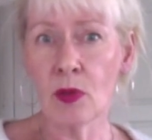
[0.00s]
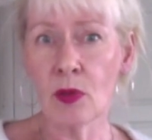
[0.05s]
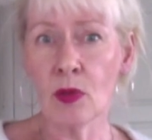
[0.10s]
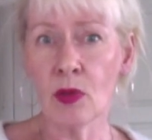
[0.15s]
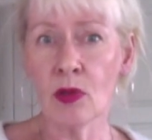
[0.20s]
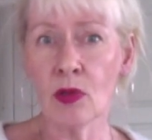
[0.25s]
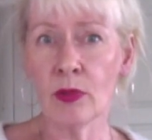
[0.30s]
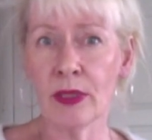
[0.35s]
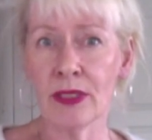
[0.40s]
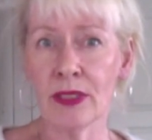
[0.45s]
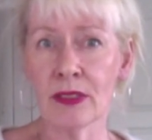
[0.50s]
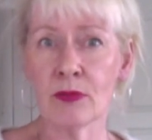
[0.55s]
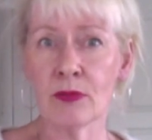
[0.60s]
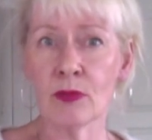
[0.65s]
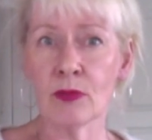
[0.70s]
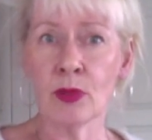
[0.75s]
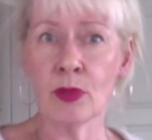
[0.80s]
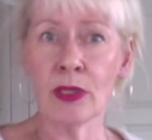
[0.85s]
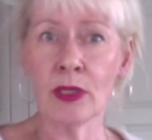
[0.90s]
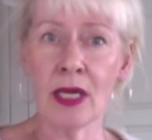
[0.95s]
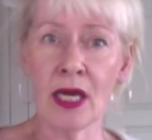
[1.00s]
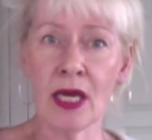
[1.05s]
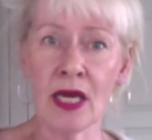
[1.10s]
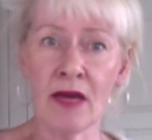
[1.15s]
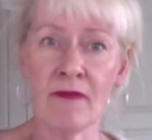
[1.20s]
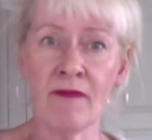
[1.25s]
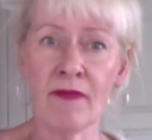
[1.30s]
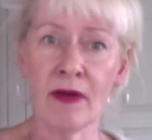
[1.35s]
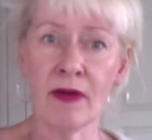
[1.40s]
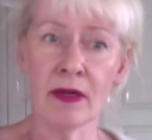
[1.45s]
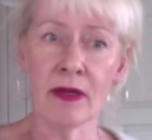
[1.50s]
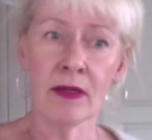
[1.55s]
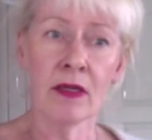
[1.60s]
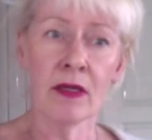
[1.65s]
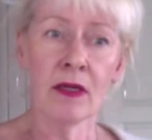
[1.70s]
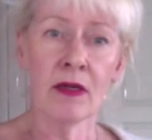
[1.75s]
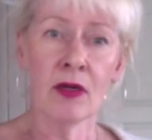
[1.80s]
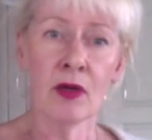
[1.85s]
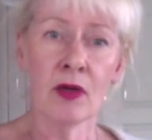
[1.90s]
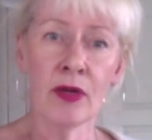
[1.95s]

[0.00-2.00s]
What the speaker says: always will have a